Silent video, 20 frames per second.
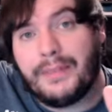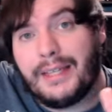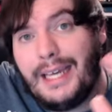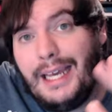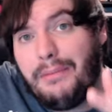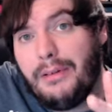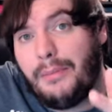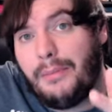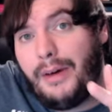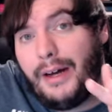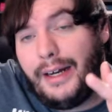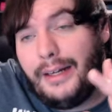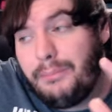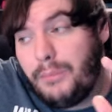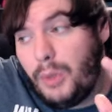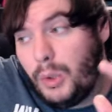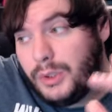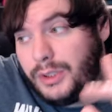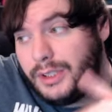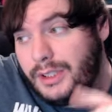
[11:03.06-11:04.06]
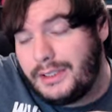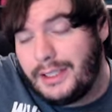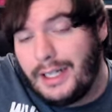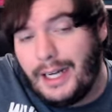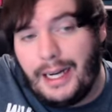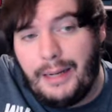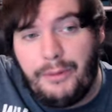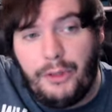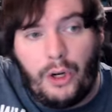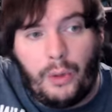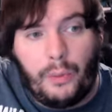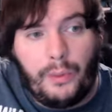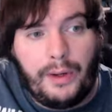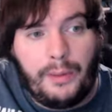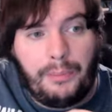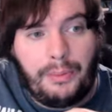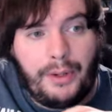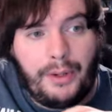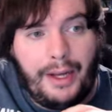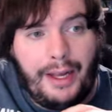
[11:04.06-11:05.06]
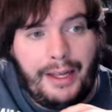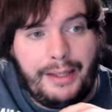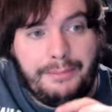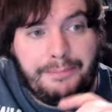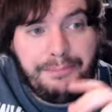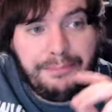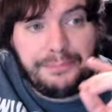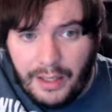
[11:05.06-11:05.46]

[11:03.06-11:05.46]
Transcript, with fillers: Keep in mind, most of the time you don't want to play